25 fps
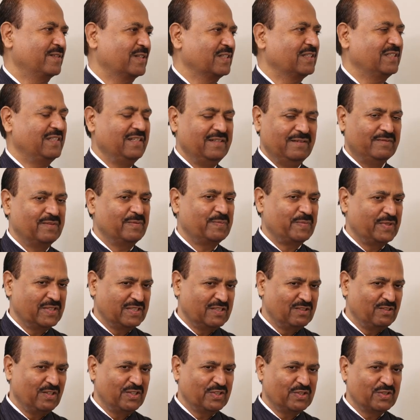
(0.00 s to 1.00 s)
Because the
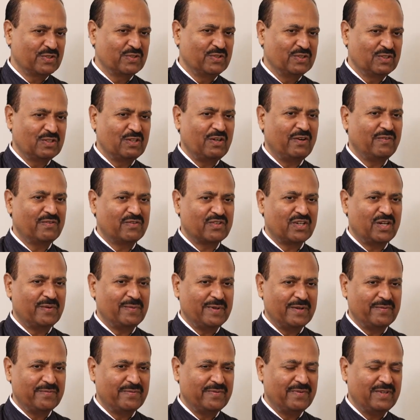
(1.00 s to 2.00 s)
person also going through a lot of
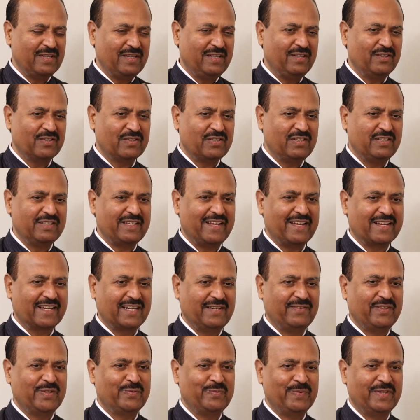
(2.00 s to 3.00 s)
trauma if he or she is
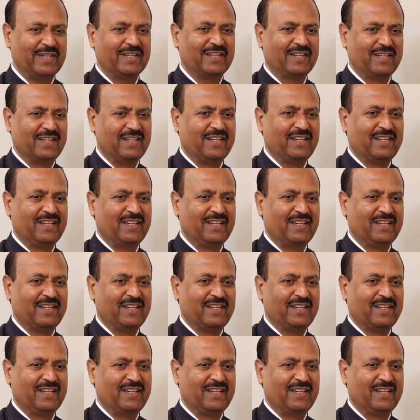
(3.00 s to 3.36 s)
angry with me.